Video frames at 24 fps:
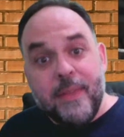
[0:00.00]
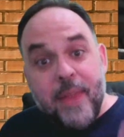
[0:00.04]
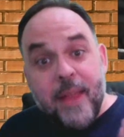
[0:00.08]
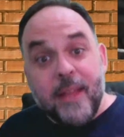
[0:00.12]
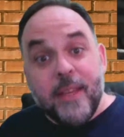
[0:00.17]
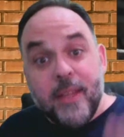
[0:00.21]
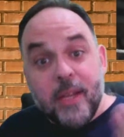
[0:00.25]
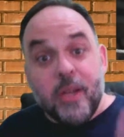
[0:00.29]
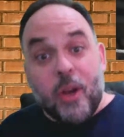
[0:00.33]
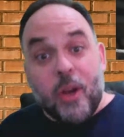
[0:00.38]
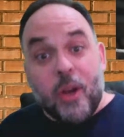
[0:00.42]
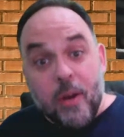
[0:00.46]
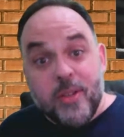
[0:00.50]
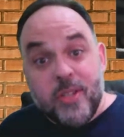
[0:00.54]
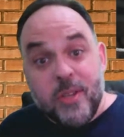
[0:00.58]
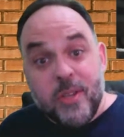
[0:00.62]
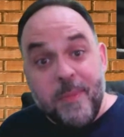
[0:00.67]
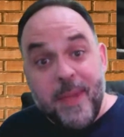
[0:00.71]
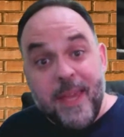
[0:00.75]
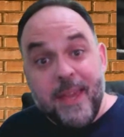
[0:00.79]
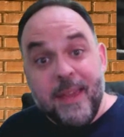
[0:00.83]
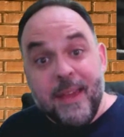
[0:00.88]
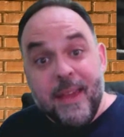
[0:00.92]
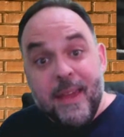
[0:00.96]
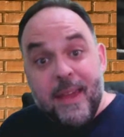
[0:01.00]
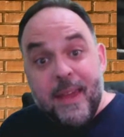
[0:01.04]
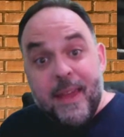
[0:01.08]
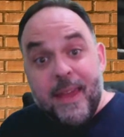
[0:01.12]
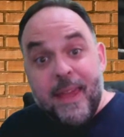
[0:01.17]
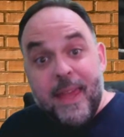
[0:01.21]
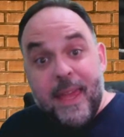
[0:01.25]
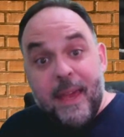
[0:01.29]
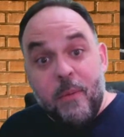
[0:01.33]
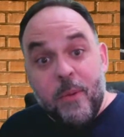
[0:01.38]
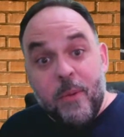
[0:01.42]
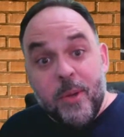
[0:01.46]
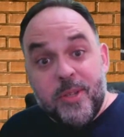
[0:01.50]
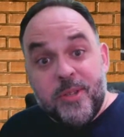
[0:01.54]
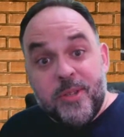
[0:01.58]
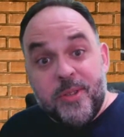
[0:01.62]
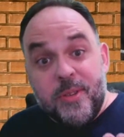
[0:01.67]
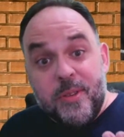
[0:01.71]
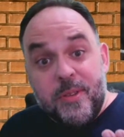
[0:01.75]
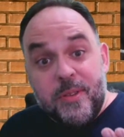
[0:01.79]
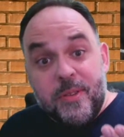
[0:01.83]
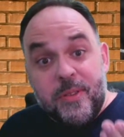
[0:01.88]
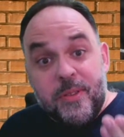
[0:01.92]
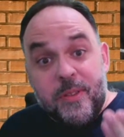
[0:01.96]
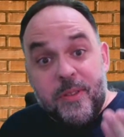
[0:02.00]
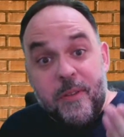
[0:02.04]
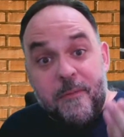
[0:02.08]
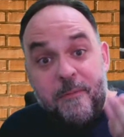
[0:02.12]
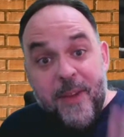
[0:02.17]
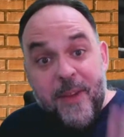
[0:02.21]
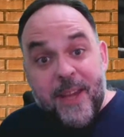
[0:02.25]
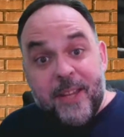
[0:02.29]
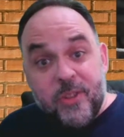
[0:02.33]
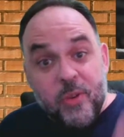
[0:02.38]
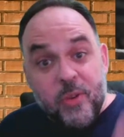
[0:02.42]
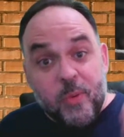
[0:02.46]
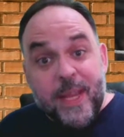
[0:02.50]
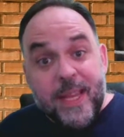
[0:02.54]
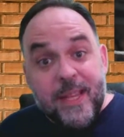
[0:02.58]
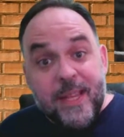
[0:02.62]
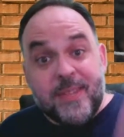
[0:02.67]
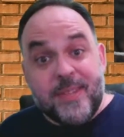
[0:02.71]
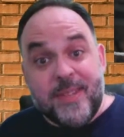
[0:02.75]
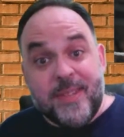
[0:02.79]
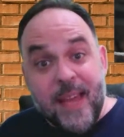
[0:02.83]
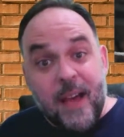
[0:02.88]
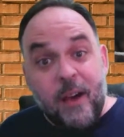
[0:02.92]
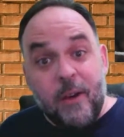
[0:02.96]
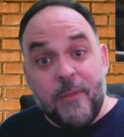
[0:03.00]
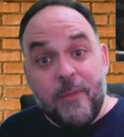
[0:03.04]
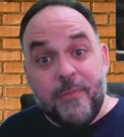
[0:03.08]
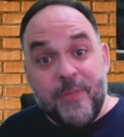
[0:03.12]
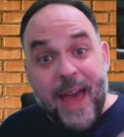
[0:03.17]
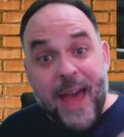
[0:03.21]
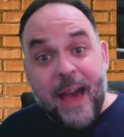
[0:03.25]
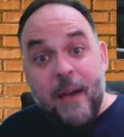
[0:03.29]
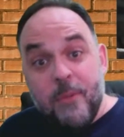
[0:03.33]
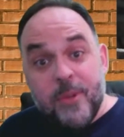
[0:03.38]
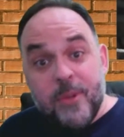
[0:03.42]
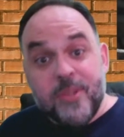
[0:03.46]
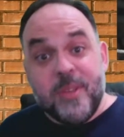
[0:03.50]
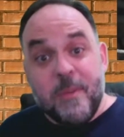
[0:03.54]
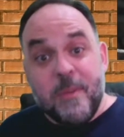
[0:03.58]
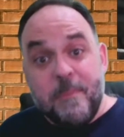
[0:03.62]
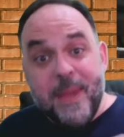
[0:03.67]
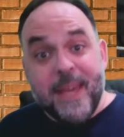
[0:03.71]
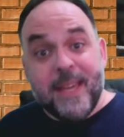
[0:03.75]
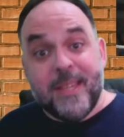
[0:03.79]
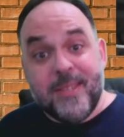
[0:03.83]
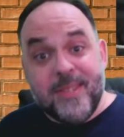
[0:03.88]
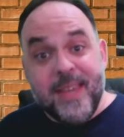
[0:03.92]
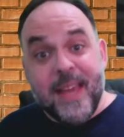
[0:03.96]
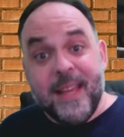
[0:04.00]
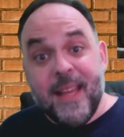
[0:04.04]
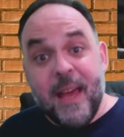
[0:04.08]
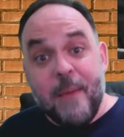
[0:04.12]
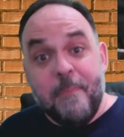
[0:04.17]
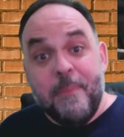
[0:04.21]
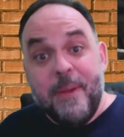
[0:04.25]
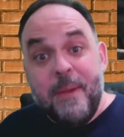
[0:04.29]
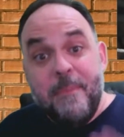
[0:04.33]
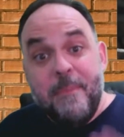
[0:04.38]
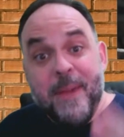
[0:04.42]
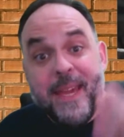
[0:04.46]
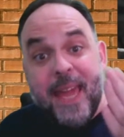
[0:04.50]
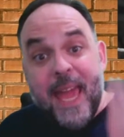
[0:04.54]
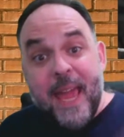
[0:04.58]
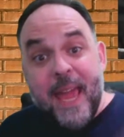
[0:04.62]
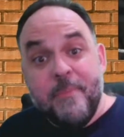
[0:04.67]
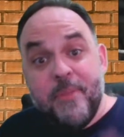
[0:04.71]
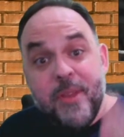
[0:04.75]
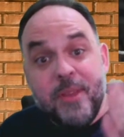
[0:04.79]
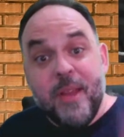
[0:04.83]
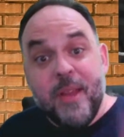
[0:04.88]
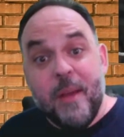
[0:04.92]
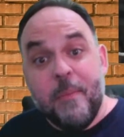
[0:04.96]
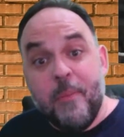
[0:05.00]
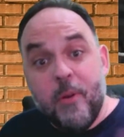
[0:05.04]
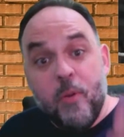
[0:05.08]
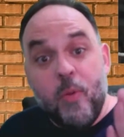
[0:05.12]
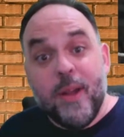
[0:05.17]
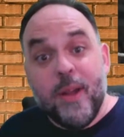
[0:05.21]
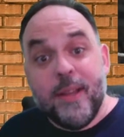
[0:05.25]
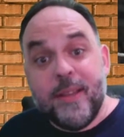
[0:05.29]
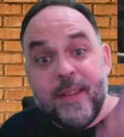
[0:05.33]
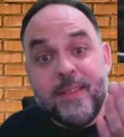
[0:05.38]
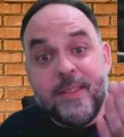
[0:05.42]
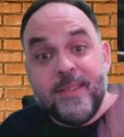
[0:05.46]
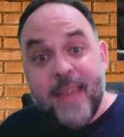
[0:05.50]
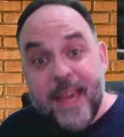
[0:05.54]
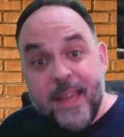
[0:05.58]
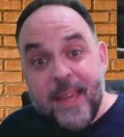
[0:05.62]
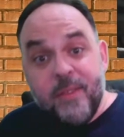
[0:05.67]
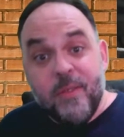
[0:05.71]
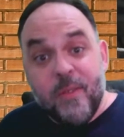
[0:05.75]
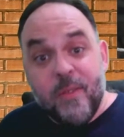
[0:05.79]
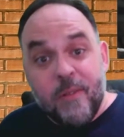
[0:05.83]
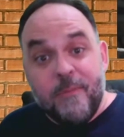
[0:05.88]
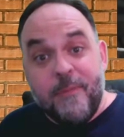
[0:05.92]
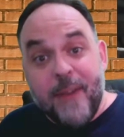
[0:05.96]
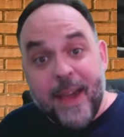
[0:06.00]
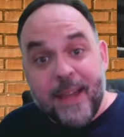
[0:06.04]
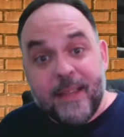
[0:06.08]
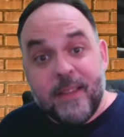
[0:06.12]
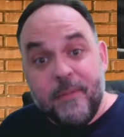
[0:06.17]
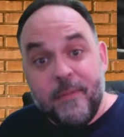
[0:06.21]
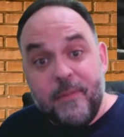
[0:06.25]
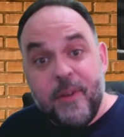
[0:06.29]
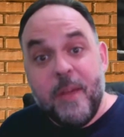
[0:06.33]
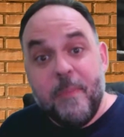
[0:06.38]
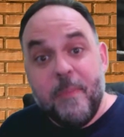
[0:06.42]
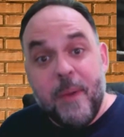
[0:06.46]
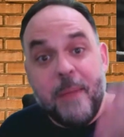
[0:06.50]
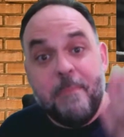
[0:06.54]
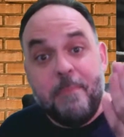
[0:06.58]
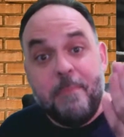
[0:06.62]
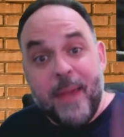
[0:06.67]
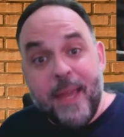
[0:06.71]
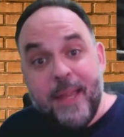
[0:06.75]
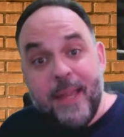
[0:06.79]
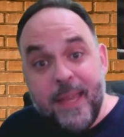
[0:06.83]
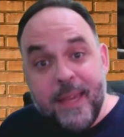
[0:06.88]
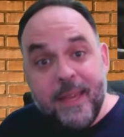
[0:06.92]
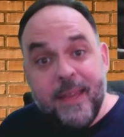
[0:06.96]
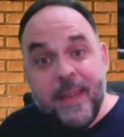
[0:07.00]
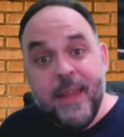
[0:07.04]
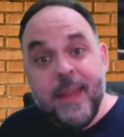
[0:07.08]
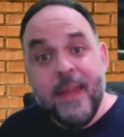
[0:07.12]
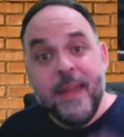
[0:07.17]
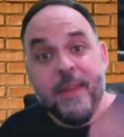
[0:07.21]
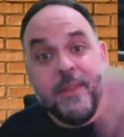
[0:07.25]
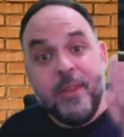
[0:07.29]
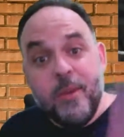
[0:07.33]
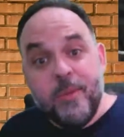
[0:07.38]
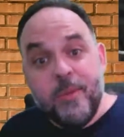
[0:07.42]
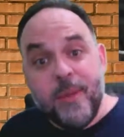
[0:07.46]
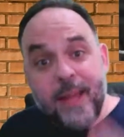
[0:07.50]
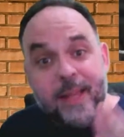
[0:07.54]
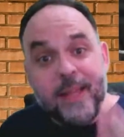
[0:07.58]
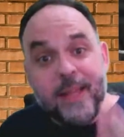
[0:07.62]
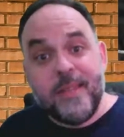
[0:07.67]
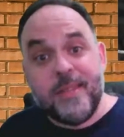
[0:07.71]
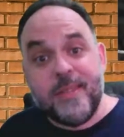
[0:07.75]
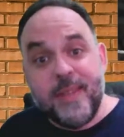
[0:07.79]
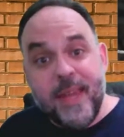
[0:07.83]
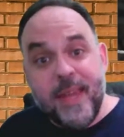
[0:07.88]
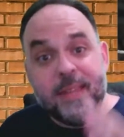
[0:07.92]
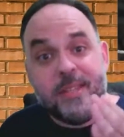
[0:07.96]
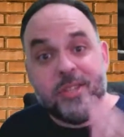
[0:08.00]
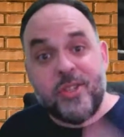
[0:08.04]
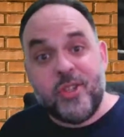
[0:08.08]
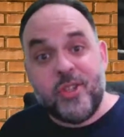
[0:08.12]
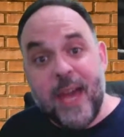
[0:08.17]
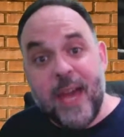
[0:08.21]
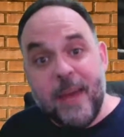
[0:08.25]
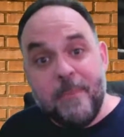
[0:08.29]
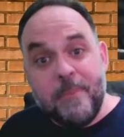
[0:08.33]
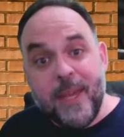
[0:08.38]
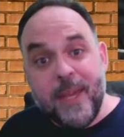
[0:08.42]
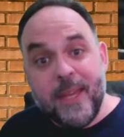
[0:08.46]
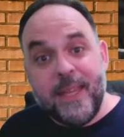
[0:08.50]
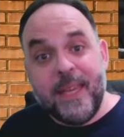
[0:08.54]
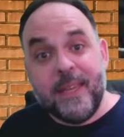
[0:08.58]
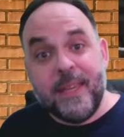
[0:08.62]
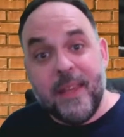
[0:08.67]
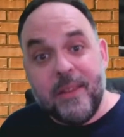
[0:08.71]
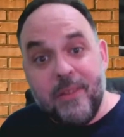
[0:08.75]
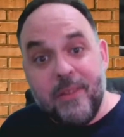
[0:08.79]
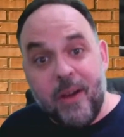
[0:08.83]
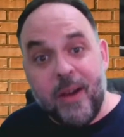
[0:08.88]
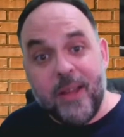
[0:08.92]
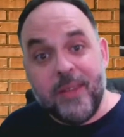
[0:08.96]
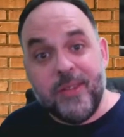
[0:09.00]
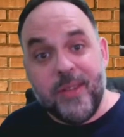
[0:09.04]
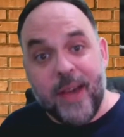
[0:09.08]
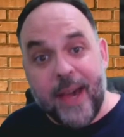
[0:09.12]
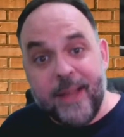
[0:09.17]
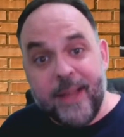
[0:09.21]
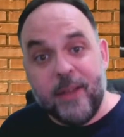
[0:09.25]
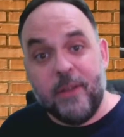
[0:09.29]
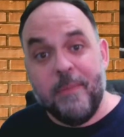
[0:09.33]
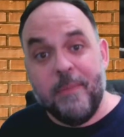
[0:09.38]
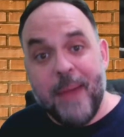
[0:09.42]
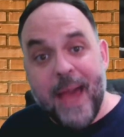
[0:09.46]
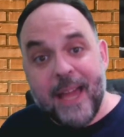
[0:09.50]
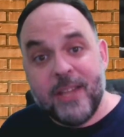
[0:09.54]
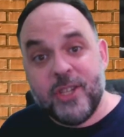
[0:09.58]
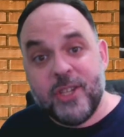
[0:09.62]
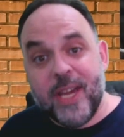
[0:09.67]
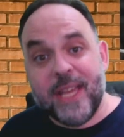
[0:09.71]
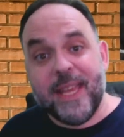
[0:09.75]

And then it occurred to me, it was the victory itself. That was the big setup. He became the number one contender effectively by pinning the United States champion in a non-title match.